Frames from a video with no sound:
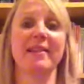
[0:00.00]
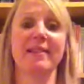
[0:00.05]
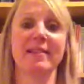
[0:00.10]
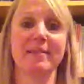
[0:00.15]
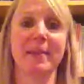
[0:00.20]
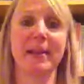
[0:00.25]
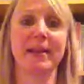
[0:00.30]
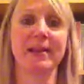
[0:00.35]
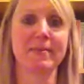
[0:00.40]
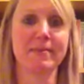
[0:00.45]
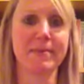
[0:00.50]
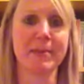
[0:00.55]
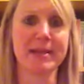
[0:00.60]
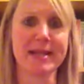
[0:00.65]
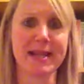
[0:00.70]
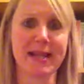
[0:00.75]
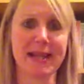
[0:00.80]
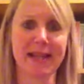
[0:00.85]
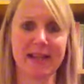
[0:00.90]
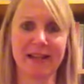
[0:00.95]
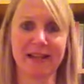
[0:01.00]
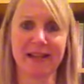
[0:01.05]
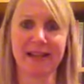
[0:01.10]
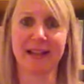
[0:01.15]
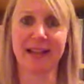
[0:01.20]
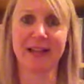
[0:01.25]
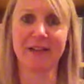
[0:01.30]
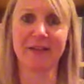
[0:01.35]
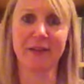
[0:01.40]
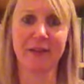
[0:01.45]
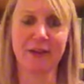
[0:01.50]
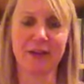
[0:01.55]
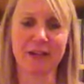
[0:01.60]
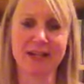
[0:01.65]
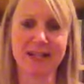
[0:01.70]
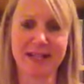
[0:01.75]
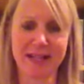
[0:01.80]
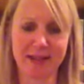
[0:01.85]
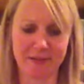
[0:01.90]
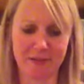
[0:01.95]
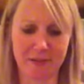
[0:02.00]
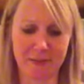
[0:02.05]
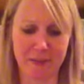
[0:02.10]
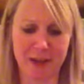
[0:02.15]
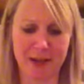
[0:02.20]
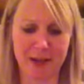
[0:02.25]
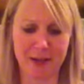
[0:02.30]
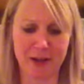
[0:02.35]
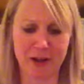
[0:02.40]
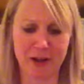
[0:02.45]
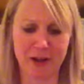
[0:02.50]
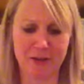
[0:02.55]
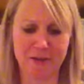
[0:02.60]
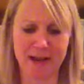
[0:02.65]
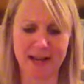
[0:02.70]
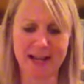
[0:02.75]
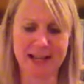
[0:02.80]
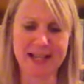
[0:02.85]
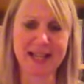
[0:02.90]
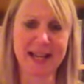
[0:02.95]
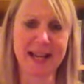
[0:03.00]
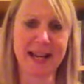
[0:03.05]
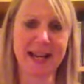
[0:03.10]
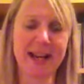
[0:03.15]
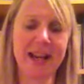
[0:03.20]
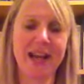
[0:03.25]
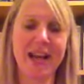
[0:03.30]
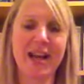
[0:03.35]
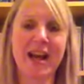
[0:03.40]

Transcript: Smells particularly evocative when you're writing.